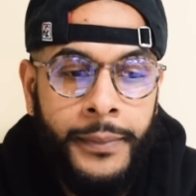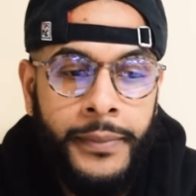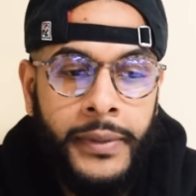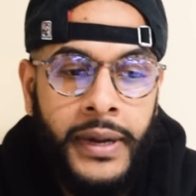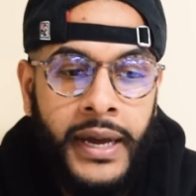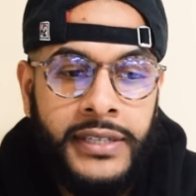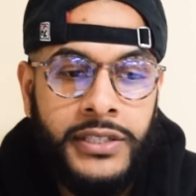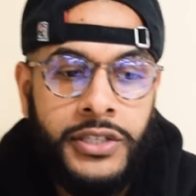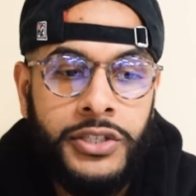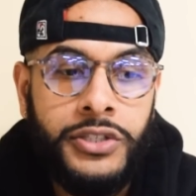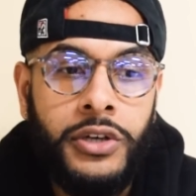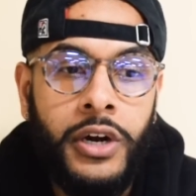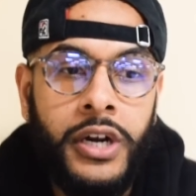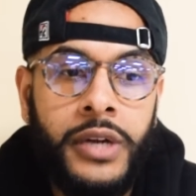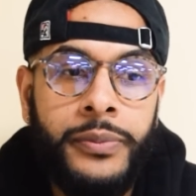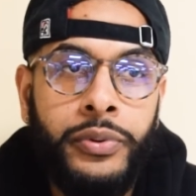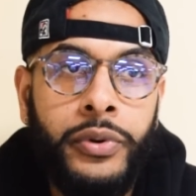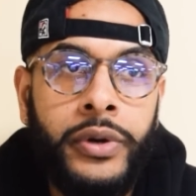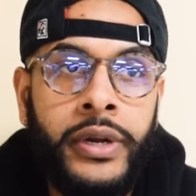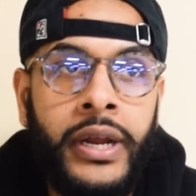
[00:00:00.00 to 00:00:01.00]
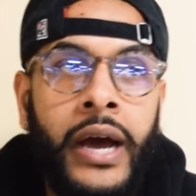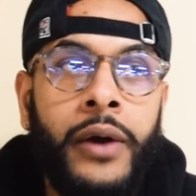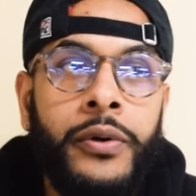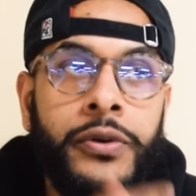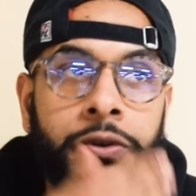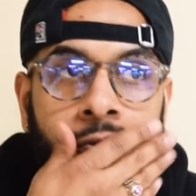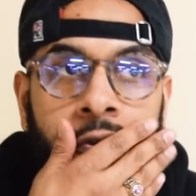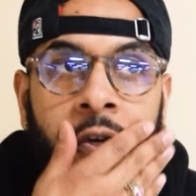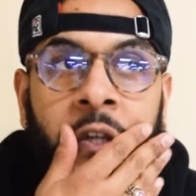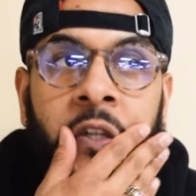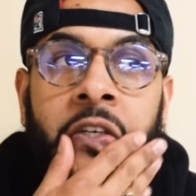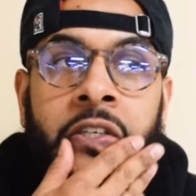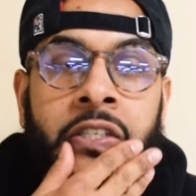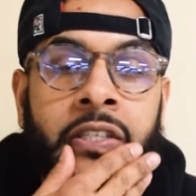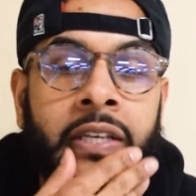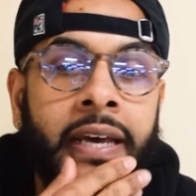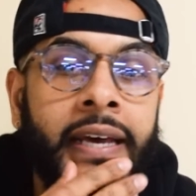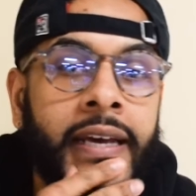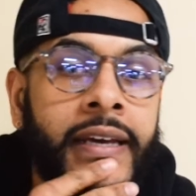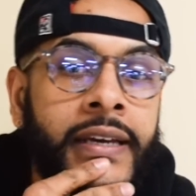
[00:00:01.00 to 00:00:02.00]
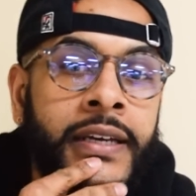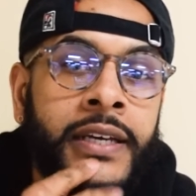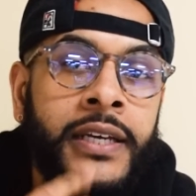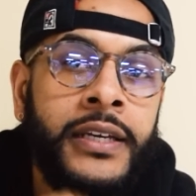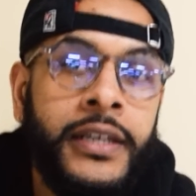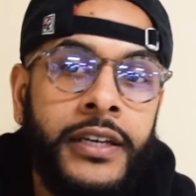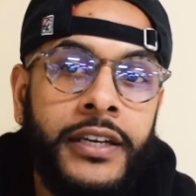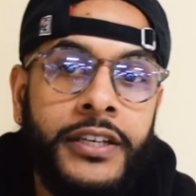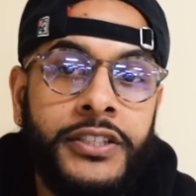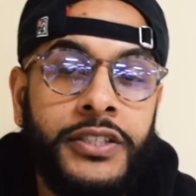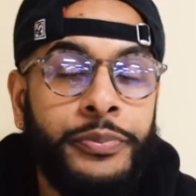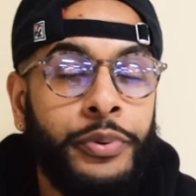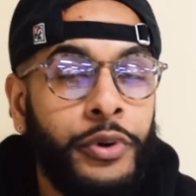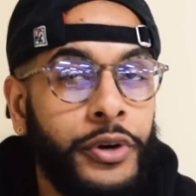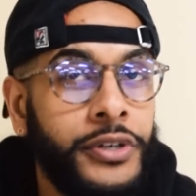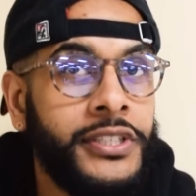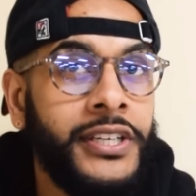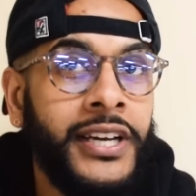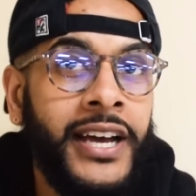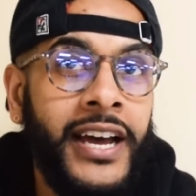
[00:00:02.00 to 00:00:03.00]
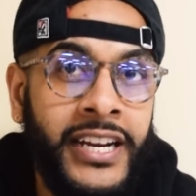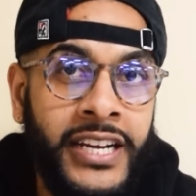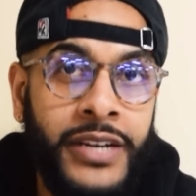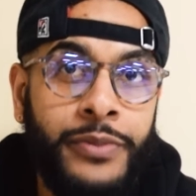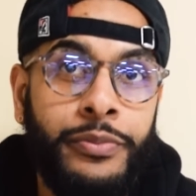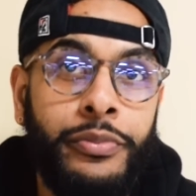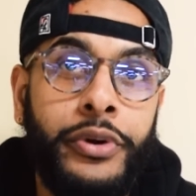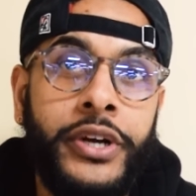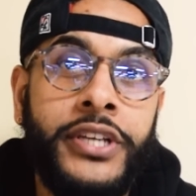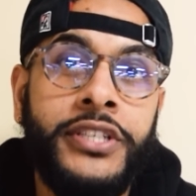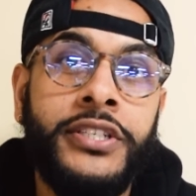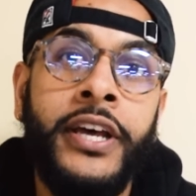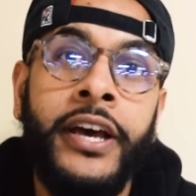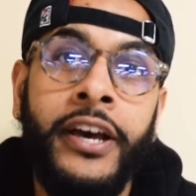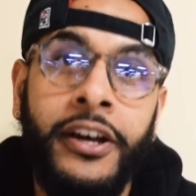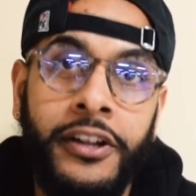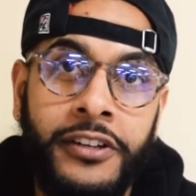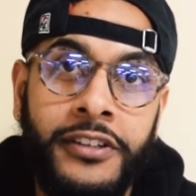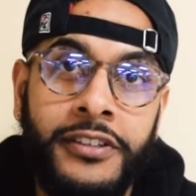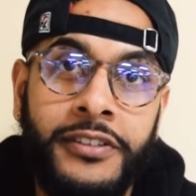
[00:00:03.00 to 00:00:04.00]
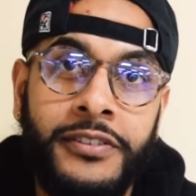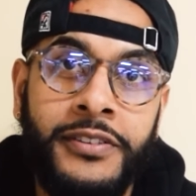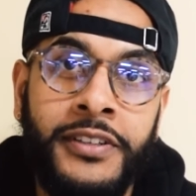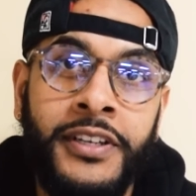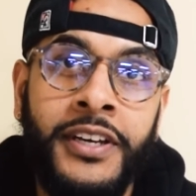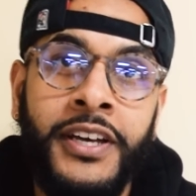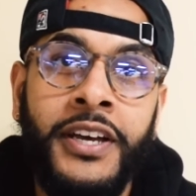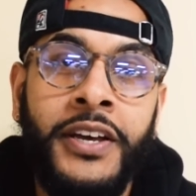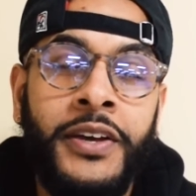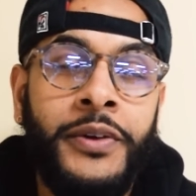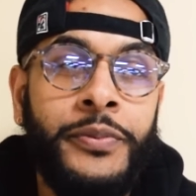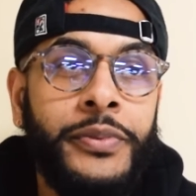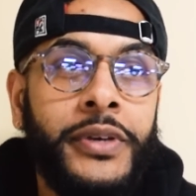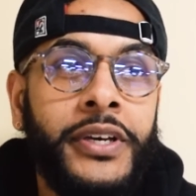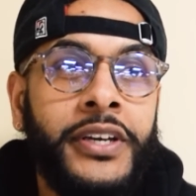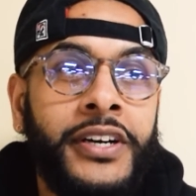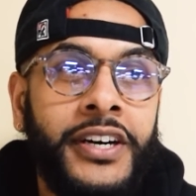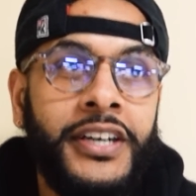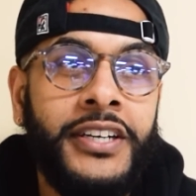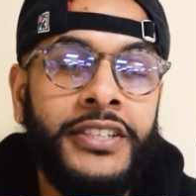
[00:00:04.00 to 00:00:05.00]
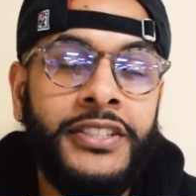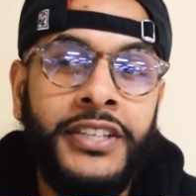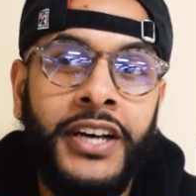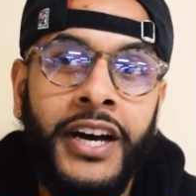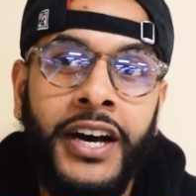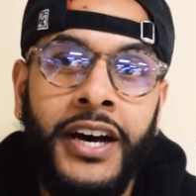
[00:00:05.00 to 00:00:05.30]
As a starting point, I would really say it's important to kind of embrace the L, because